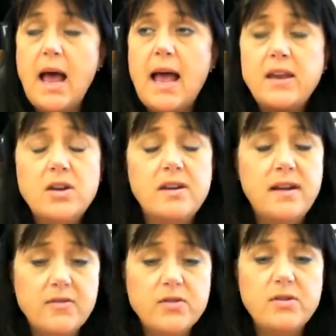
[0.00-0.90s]
I could
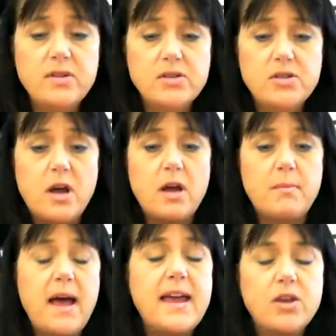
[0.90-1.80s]
never do this
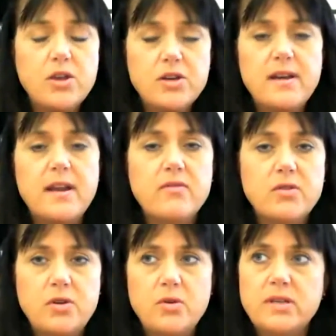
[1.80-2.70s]
job. I could
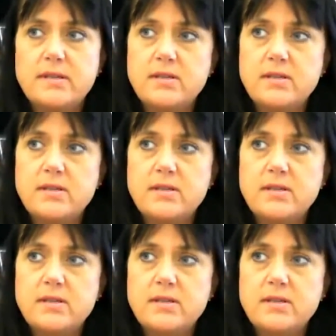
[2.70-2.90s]
never do it.